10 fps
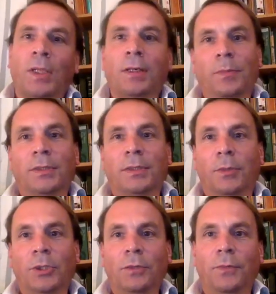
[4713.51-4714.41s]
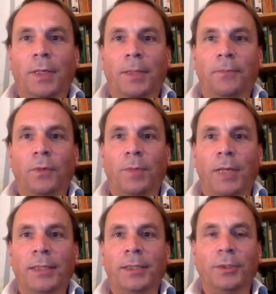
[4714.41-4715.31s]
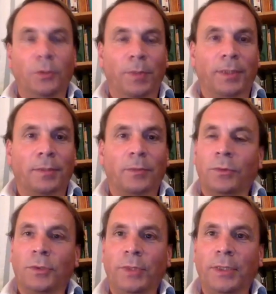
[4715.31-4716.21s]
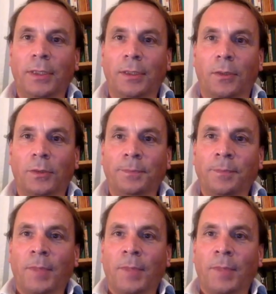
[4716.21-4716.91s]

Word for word: Um, it's a question for, from Anneke Newman. I want to read that out.